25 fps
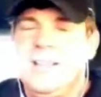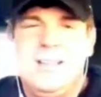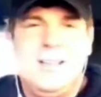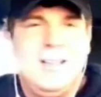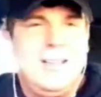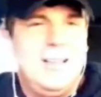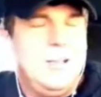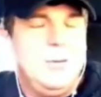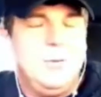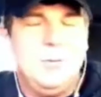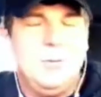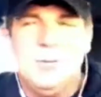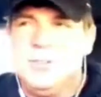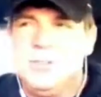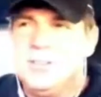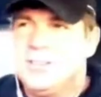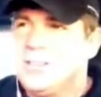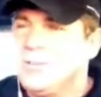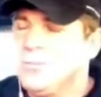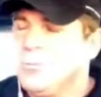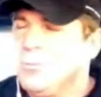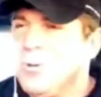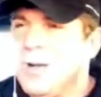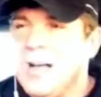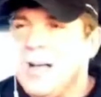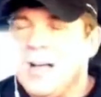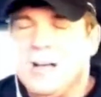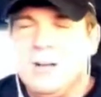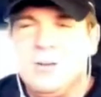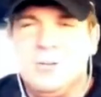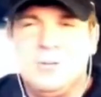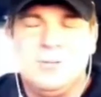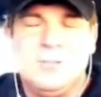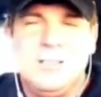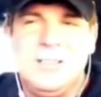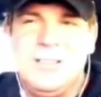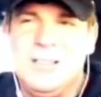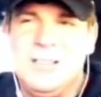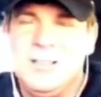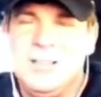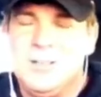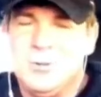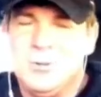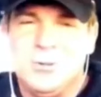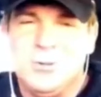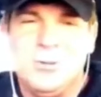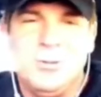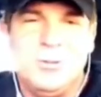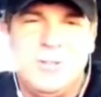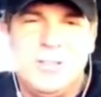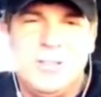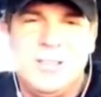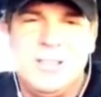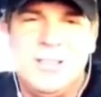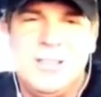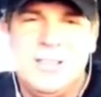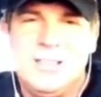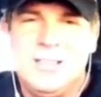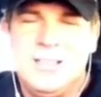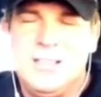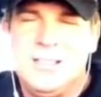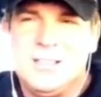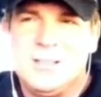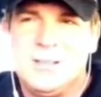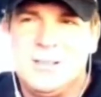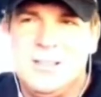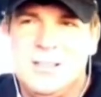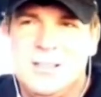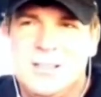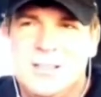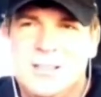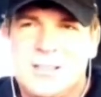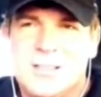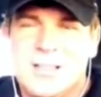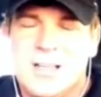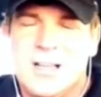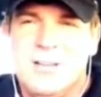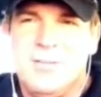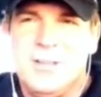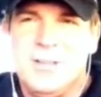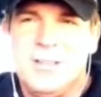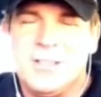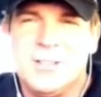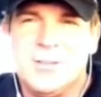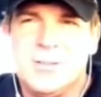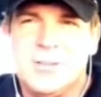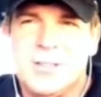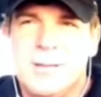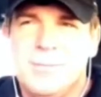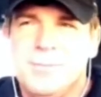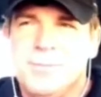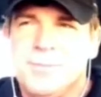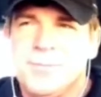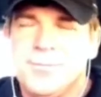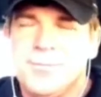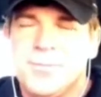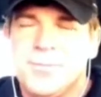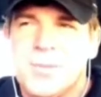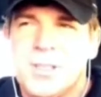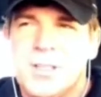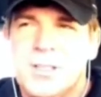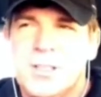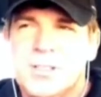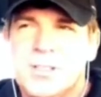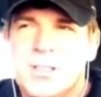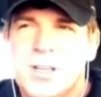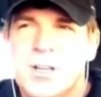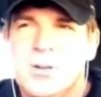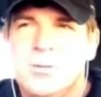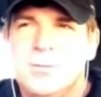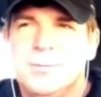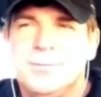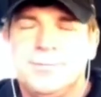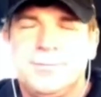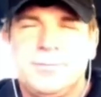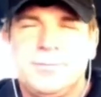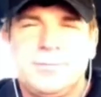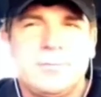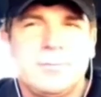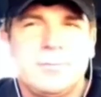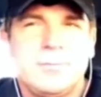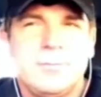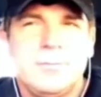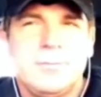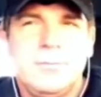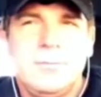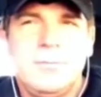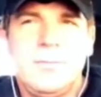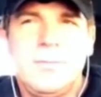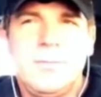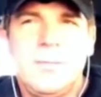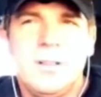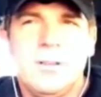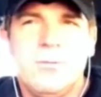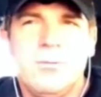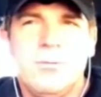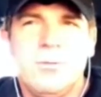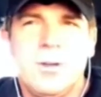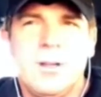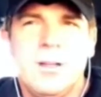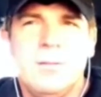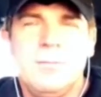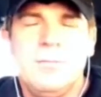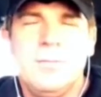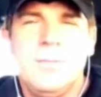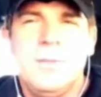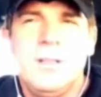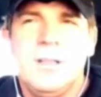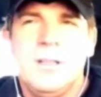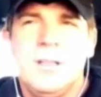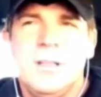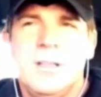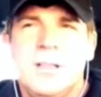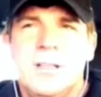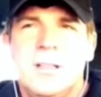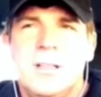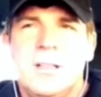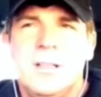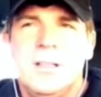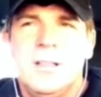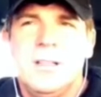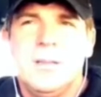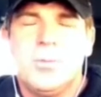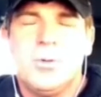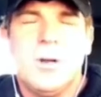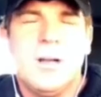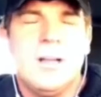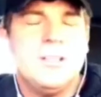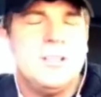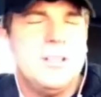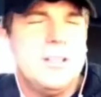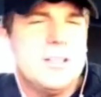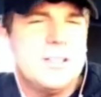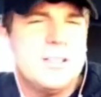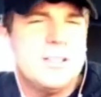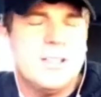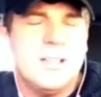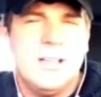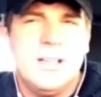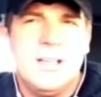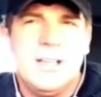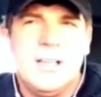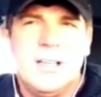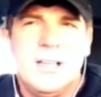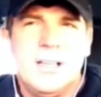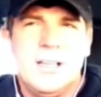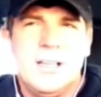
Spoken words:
then he was wow, and it grew. His confidence was up. So from the projects,